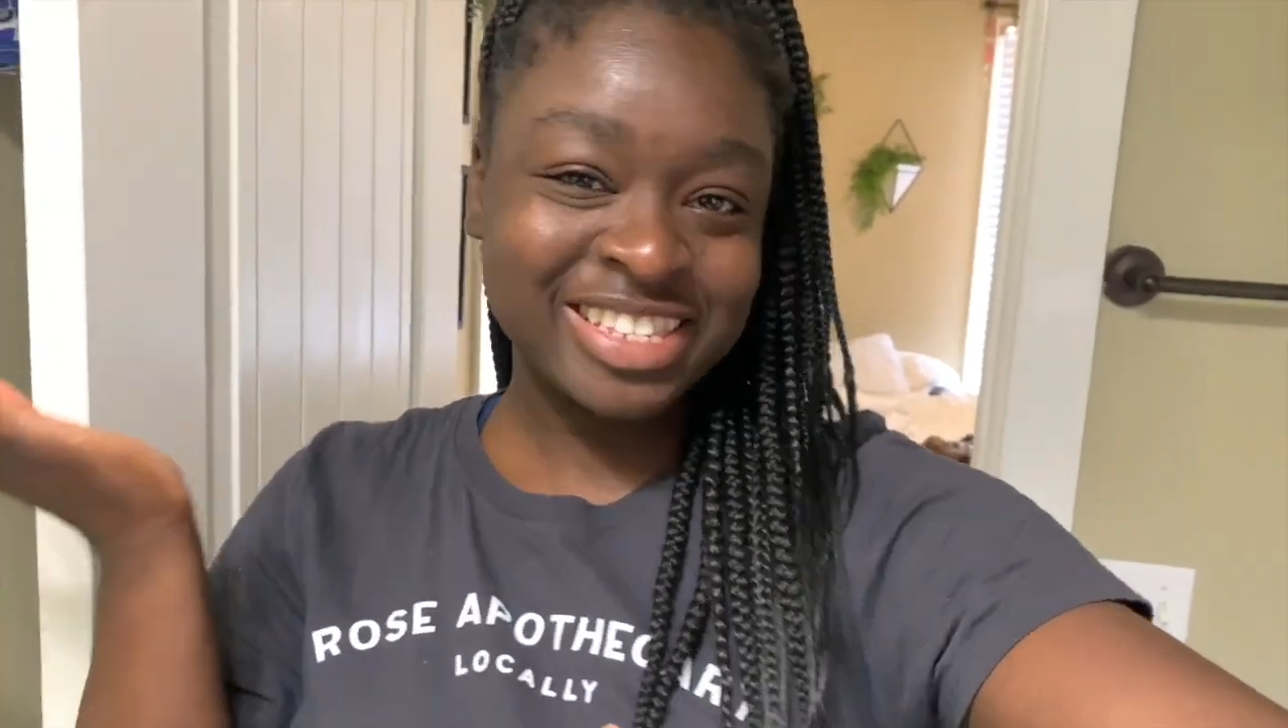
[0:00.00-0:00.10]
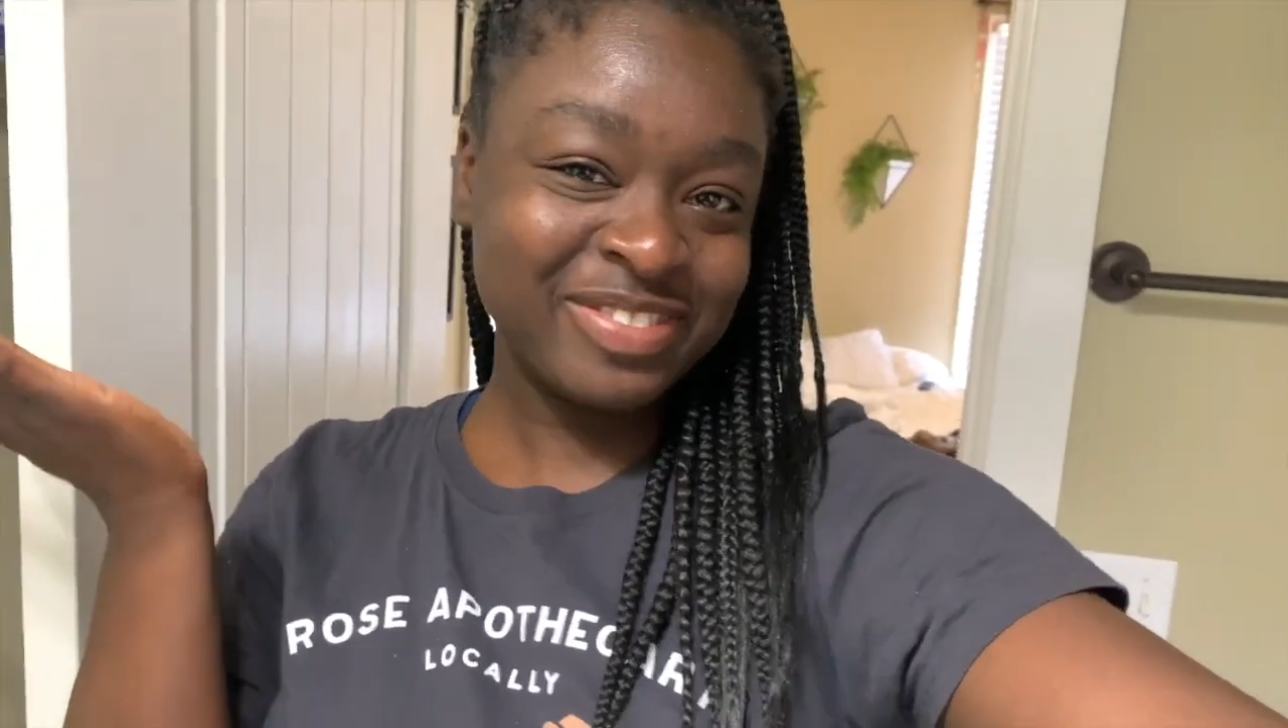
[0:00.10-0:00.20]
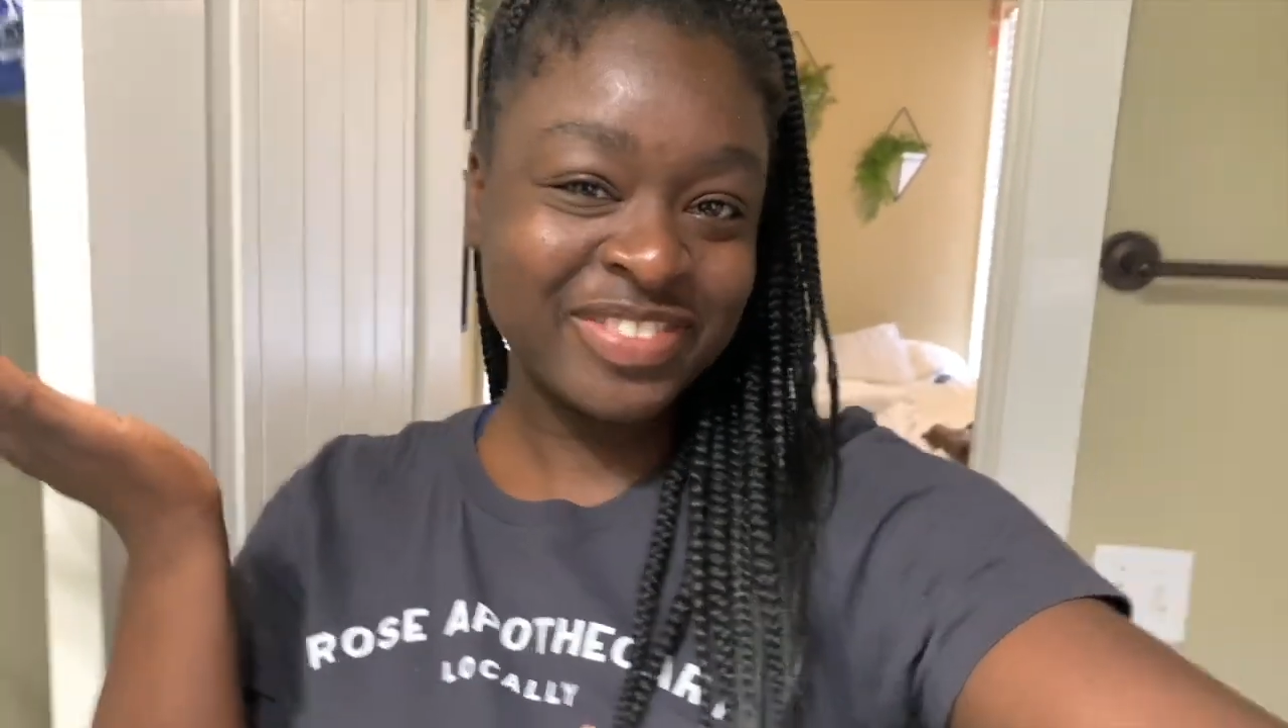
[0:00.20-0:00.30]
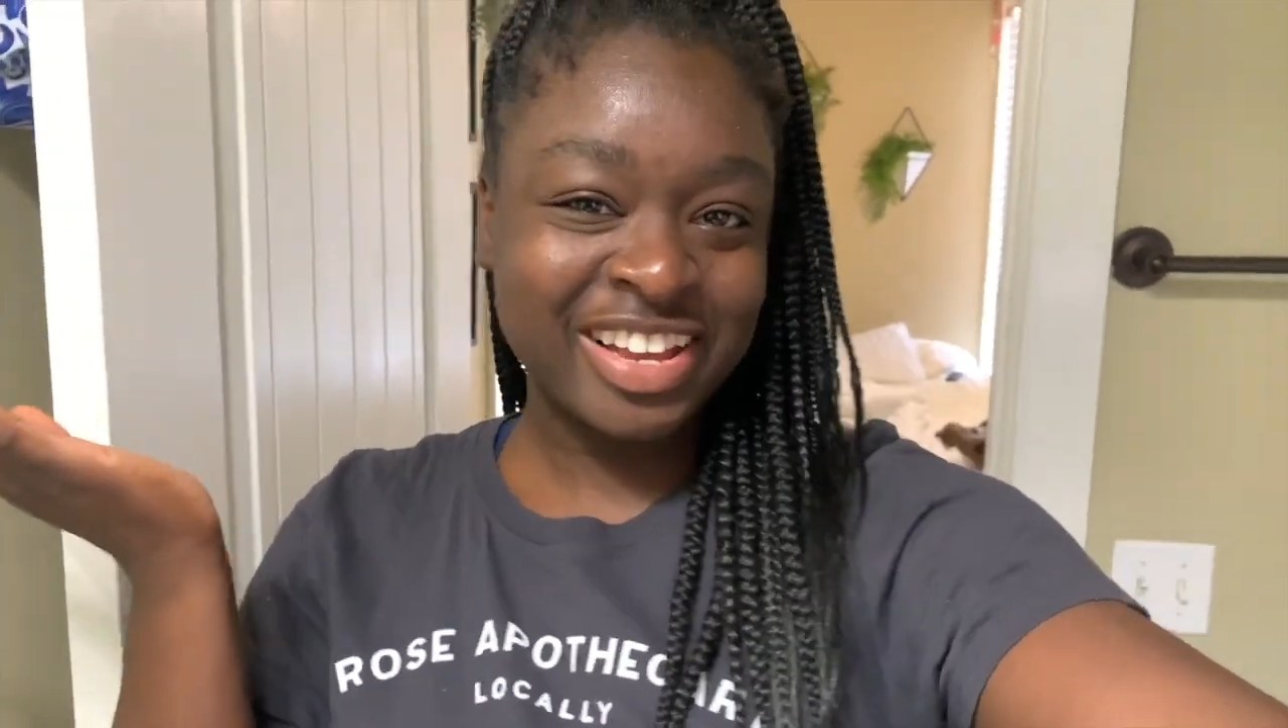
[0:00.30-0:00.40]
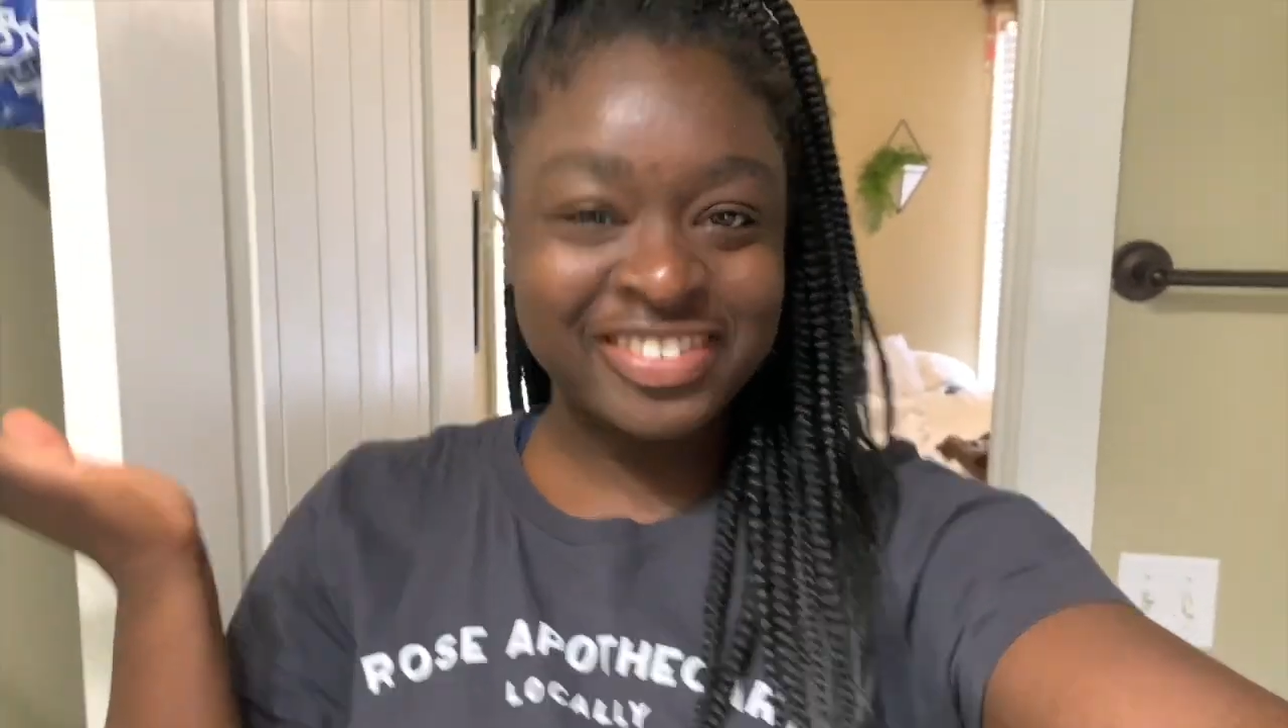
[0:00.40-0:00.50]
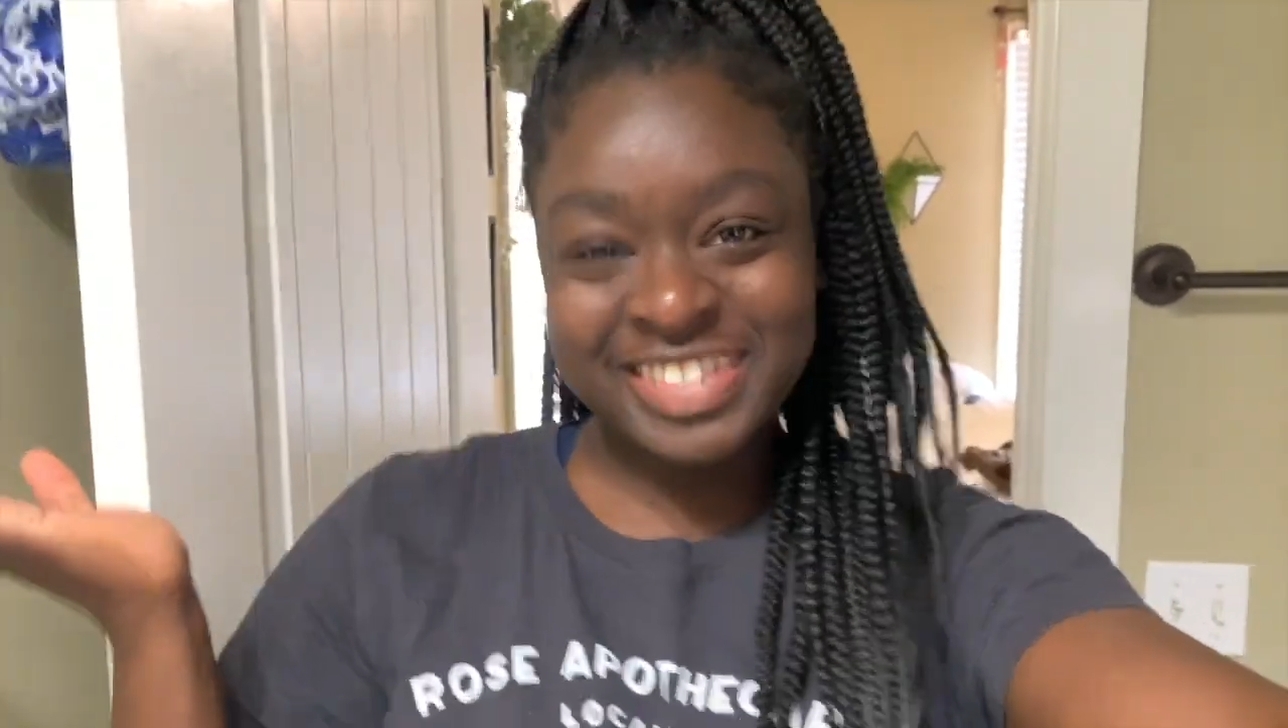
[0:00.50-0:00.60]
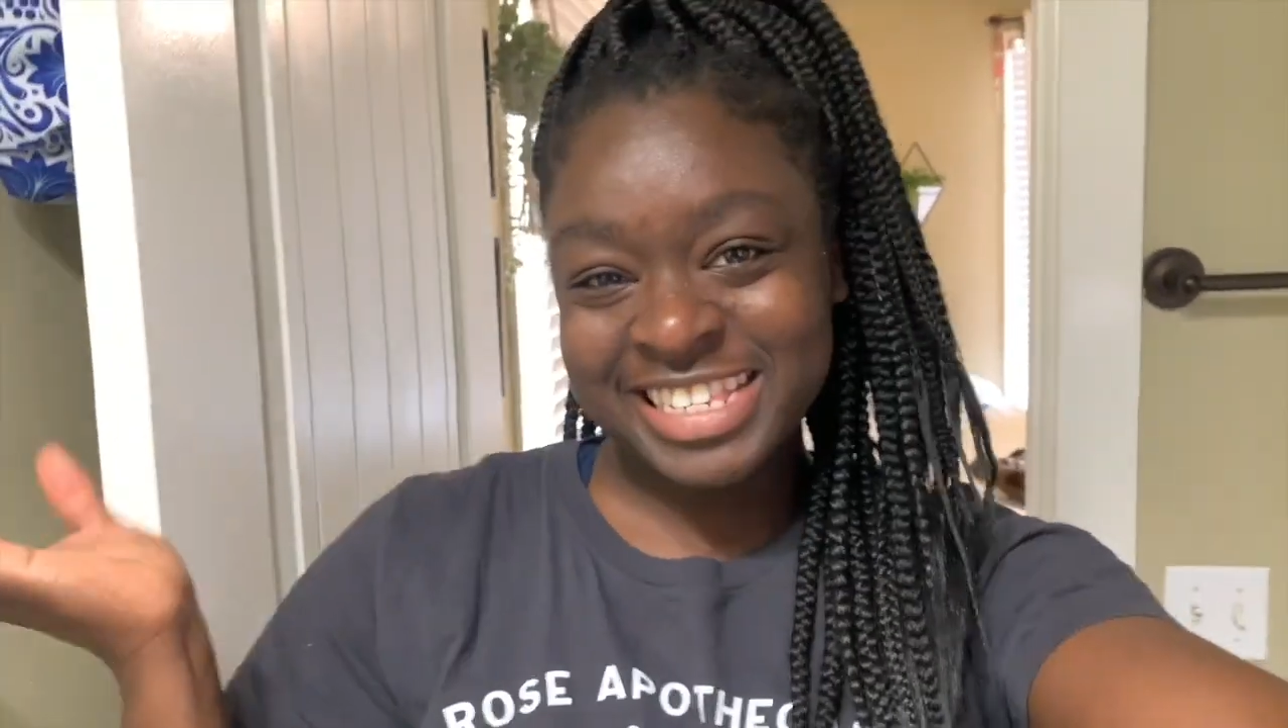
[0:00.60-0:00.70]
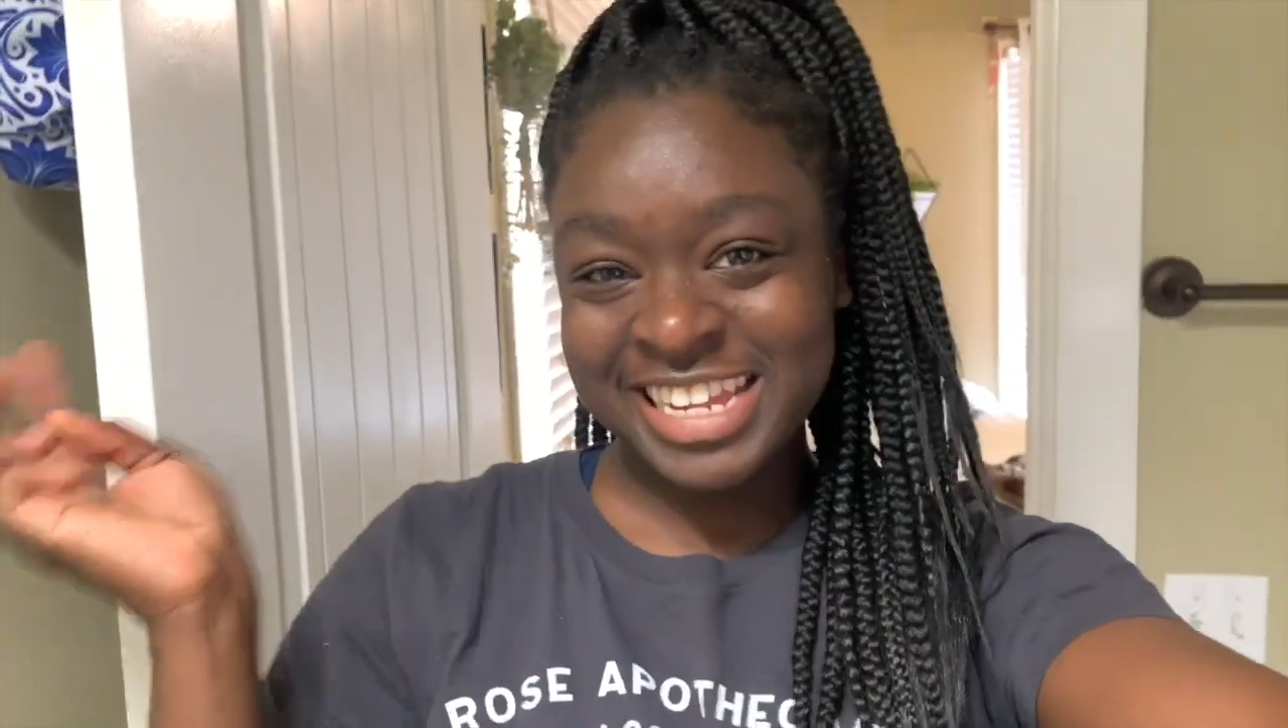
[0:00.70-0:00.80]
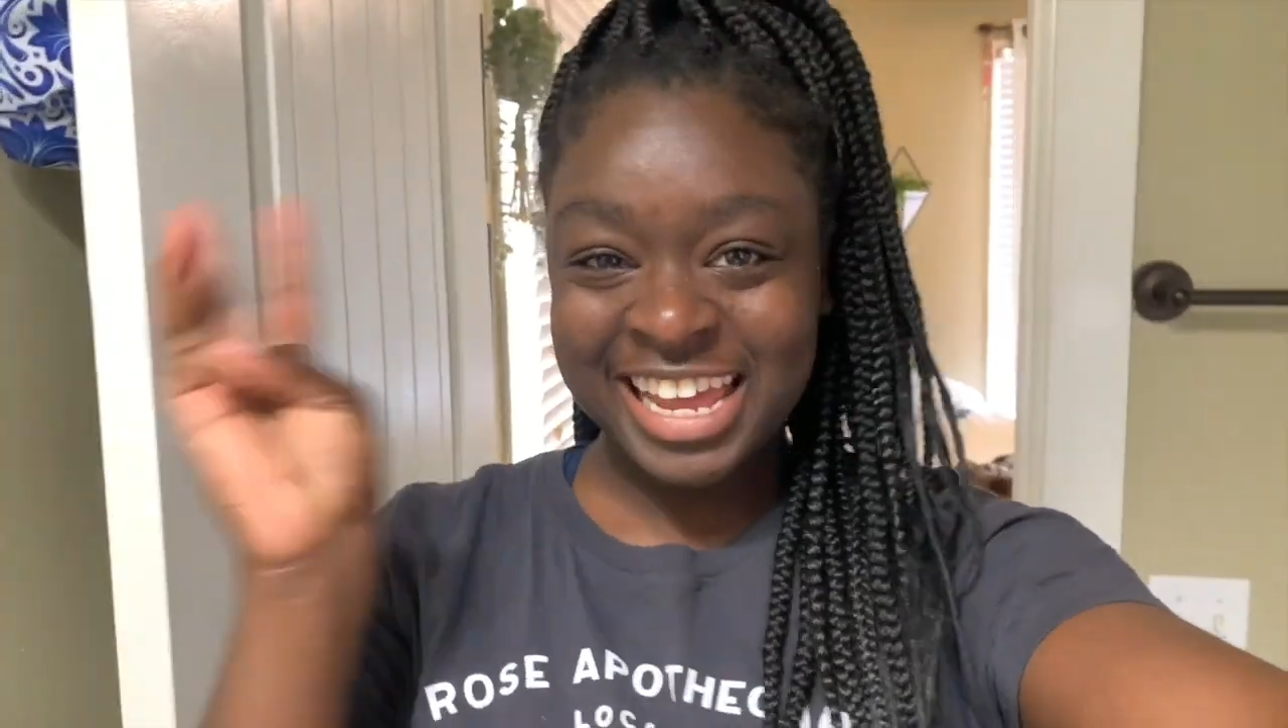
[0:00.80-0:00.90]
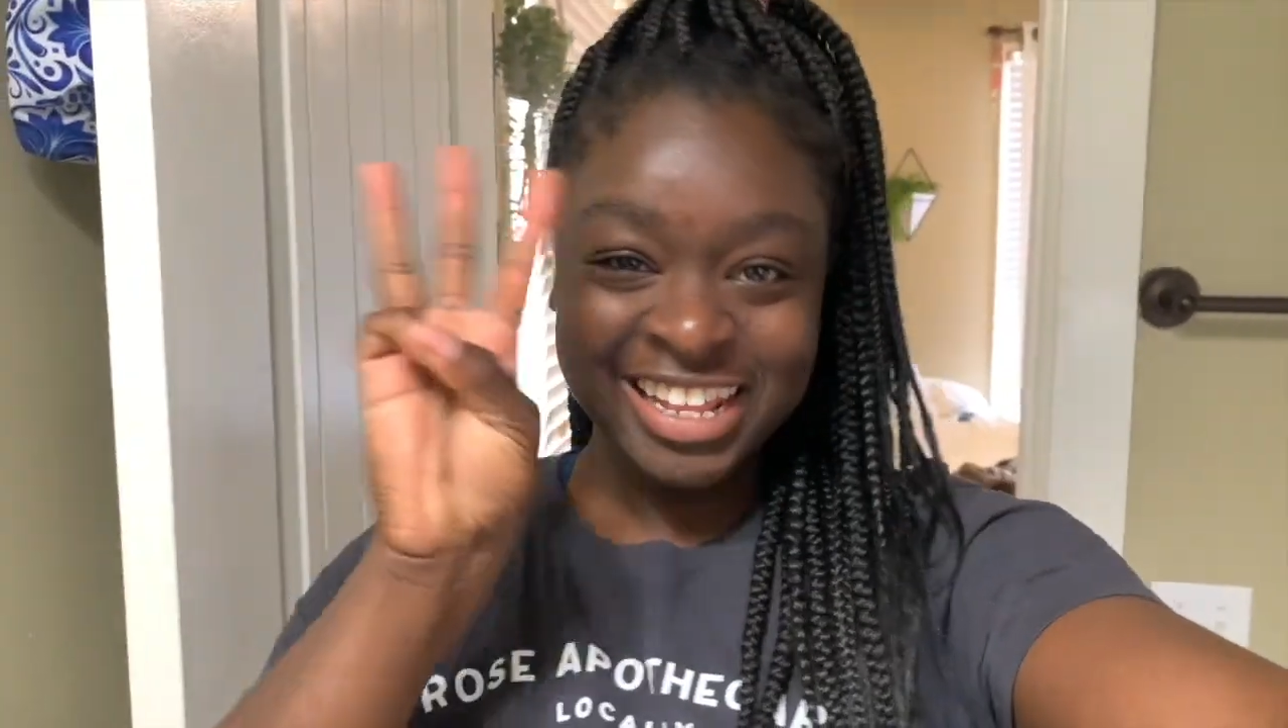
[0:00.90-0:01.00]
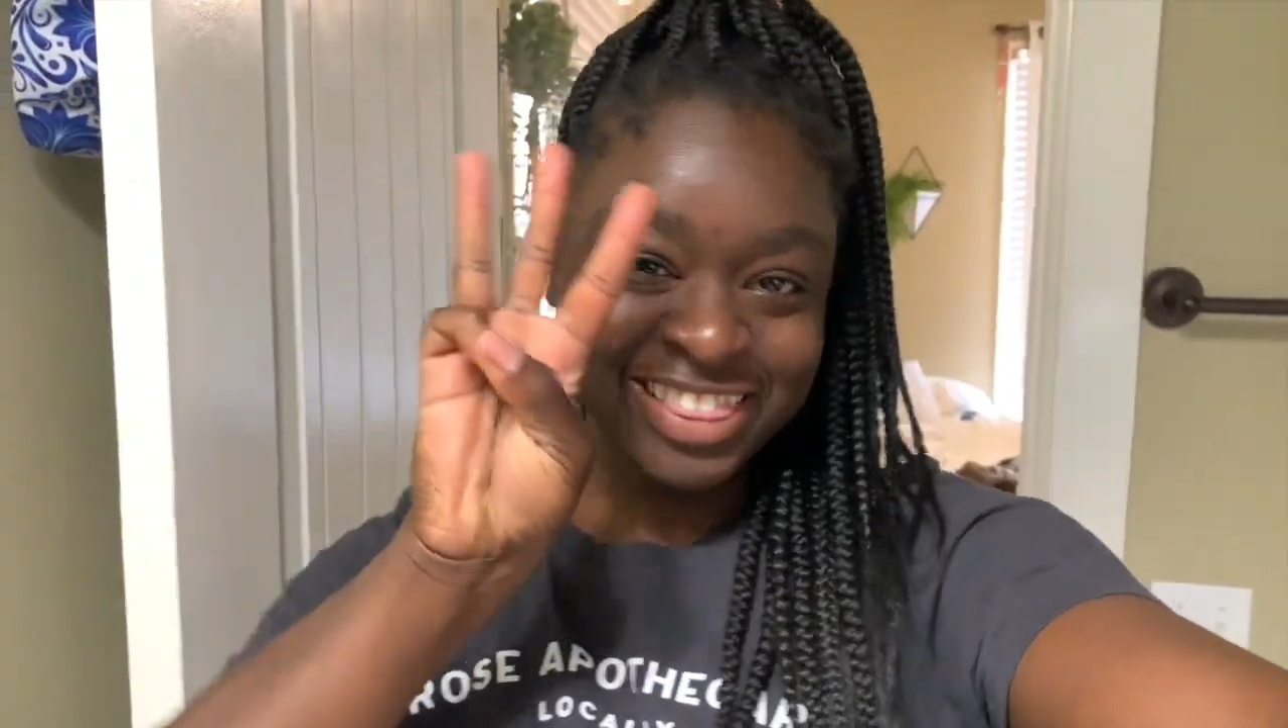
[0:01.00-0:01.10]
Vlogmas Day